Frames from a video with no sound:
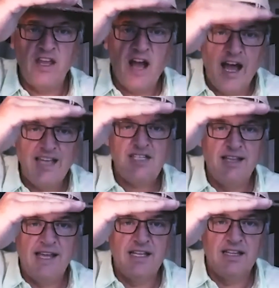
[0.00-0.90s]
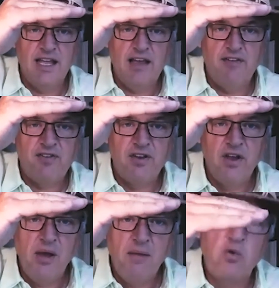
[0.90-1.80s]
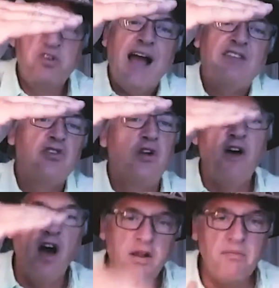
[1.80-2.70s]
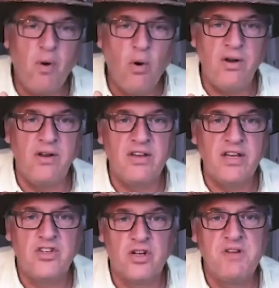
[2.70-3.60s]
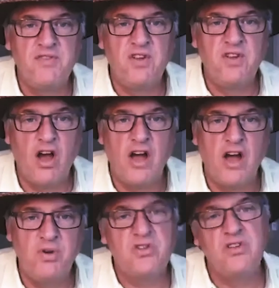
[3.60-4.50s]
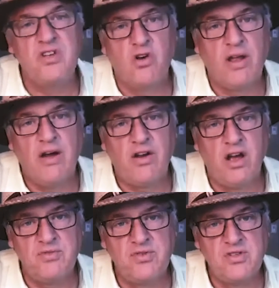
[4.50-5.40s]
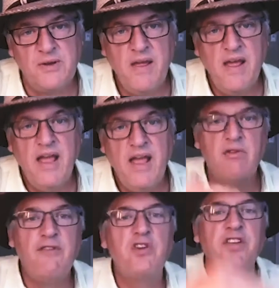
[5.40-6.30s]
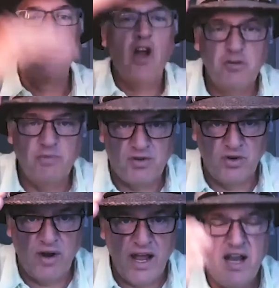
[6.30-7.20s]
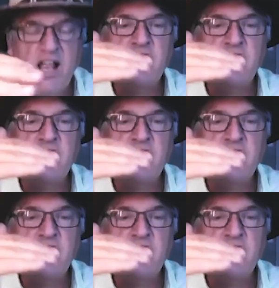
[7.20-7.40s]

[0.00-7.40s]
isolated lift, which are actually sort of unimportant in terms of their contribution to total outcomes. And the reverse can also be true, right?